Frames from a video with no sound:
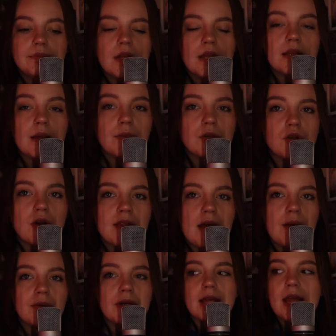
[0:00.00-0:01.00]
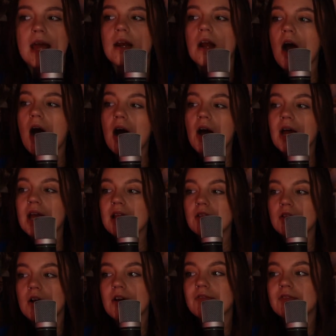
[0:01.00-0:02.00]
Let me try that one again. I
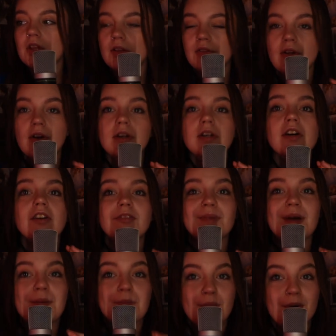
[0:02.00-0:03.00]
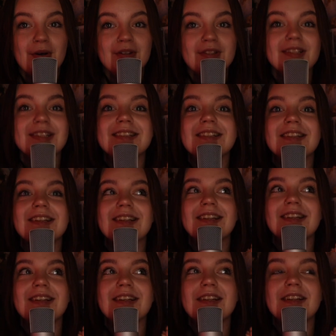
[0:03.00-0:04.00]
love the look of my books.
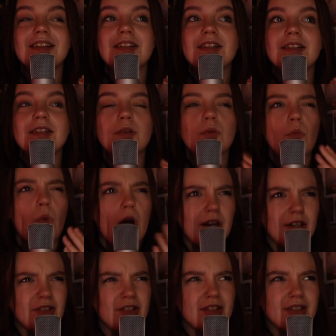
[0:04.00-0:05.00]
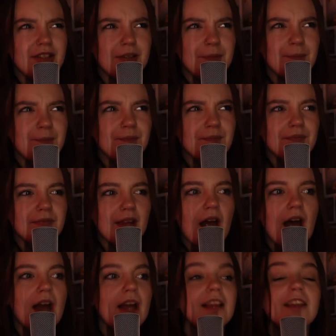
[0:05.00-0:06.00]
What?
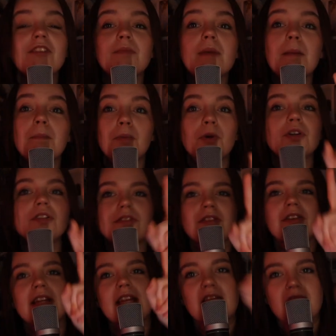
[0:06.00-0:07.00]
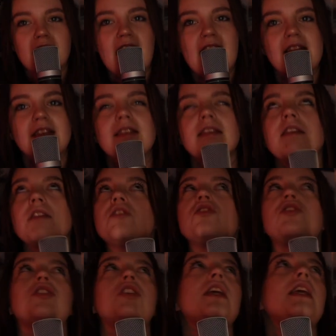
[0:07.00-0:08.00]
I love my books looking red.
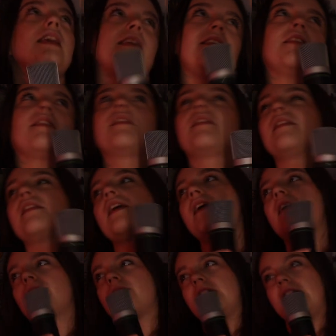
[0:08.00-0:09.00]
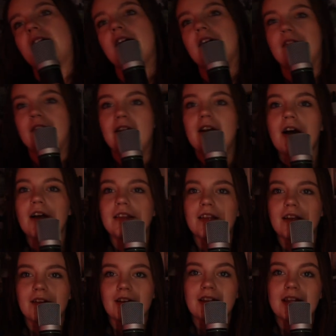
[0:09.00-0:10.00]
Jeez, there we go. Got
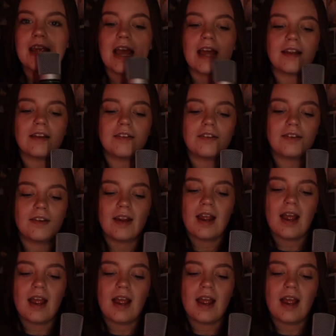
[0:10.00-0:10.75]
there in the end.